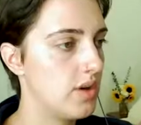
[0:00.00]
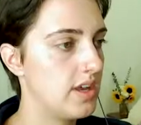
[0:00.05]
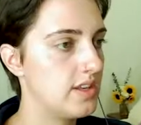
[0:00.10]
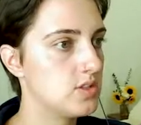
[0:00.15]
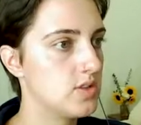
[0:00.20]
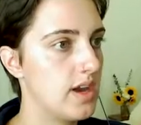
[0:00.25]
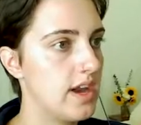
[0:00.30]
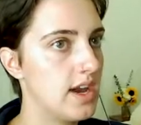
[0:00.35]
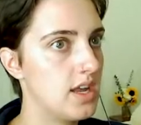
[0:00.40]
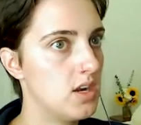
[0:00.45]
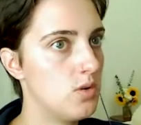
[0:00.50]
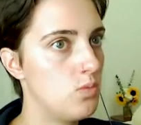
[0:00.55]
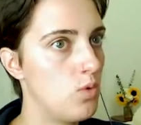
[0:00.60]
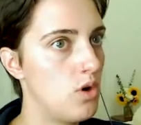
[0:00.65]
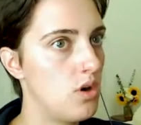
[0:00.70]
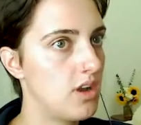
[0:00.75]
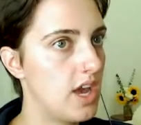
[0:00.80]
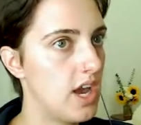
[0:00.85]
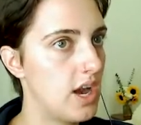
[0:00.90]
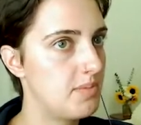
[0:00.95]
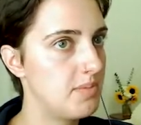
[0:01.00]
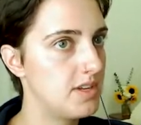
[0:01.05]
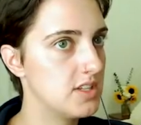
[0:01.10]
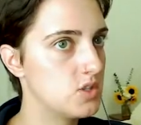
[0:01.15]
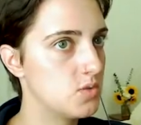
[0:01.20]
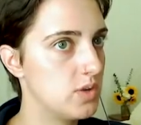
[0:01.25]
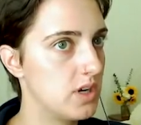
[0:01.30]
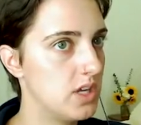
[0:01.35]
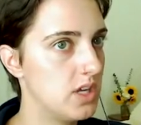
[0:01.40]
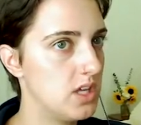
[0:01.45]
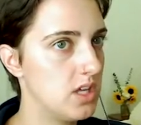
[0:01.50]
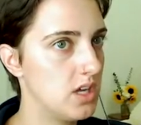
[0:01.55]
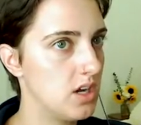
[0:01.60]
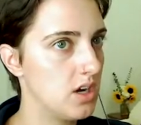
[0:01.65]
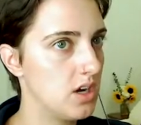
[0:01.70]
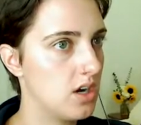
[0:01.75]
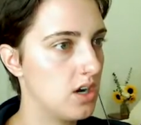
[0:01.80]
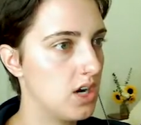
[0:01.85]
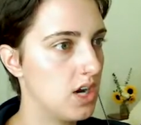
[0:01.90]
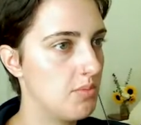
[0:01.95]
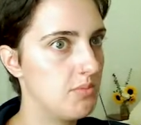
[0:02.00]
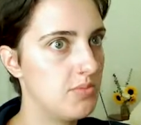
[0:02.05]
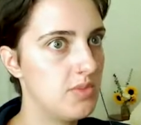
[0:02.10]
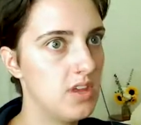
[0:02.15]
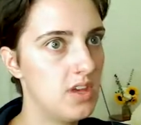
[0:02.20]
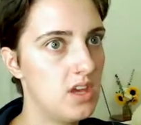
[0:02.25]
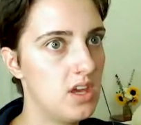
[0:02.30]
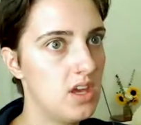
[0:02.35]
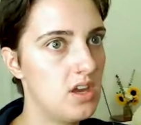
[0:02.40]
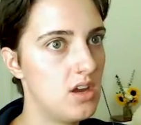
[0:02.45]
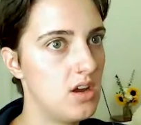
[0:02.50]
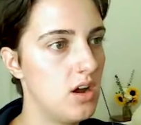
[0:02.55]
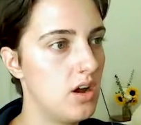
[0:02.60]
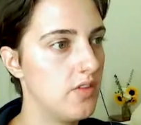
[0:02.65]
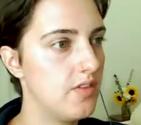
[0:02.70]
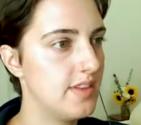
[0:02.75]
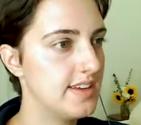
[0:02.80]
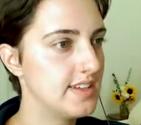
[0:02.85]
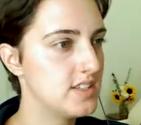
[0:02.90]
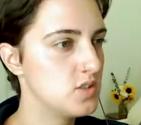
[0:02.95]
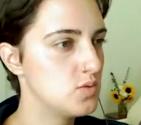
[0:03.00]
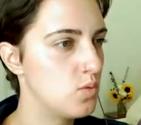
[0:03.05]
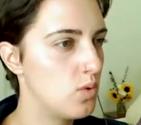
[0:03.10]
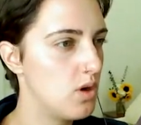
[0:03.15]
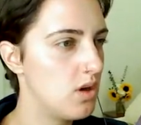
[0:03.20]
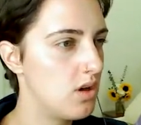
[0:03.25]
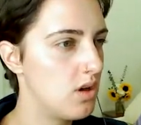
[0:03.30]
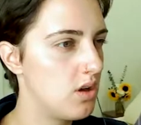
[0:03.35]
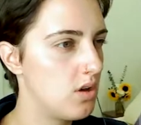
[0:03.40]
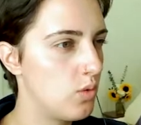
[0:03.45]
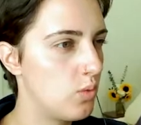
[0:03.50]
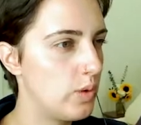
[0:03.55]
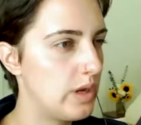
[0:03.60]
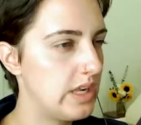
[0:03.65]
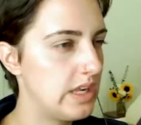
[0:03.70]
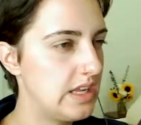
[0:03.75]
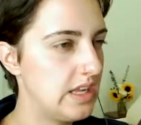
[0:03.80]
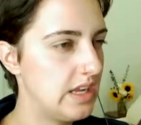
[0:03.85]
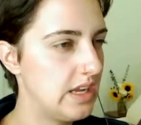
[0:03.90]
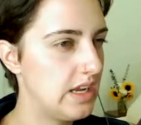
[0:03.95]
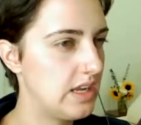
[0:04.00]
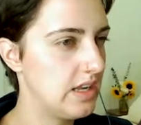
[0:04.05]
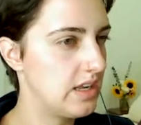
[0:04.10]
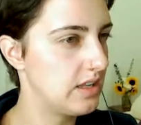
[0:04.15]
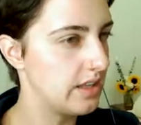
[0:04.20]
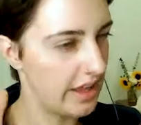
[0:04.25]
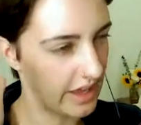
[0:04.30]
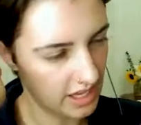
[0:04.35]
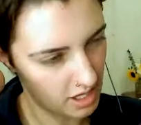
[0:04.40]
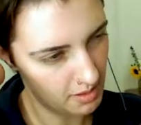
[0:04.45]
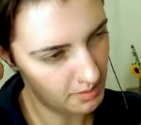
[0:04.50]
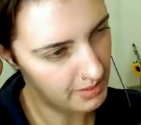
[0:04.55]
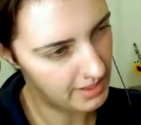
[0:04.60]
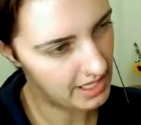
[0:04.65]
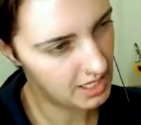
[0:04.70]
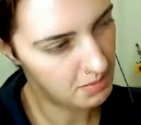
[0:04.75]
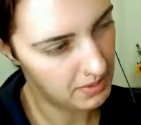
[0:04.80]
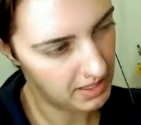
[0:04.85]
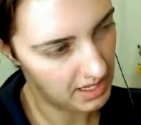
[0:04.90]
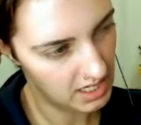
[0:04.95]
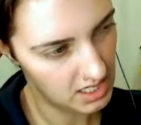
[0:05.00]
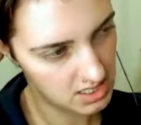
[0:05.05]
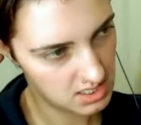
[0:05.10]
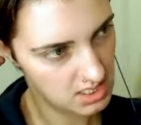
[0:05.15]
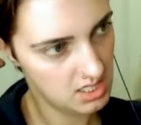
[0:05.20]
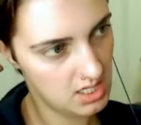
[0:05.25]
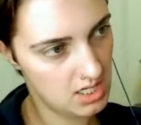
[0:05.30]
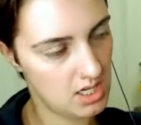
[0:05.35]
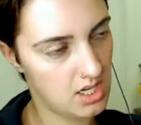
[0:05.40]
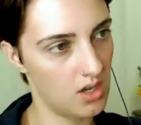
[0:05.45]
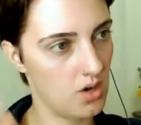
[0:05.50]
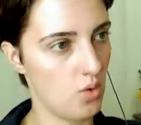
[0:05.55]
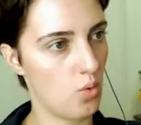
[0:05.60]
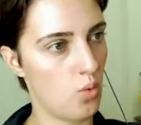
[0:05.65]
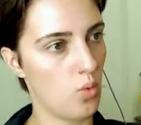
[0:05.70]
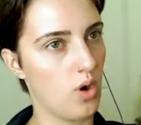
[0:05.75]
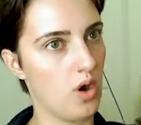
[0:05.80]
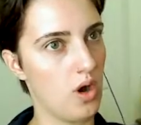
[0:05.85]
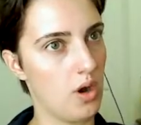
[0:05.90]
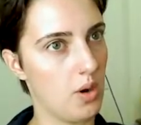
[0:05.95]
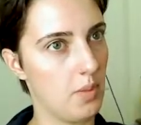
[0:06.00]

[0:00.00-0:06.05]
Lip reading: so I added wall cabinets right here. I'm thinking on this wall we need like a big painting or